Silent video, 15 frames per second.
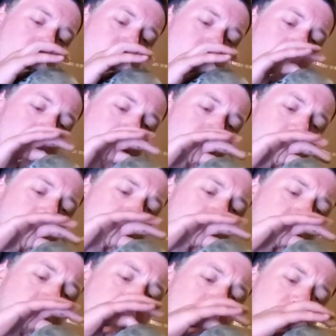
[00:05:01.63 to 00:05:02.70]
if I remember
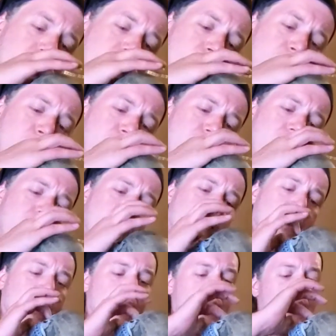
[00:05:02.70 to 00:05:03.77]
correctly, it bonds
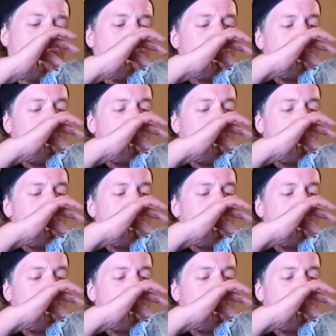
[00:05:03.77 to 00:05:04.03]
in like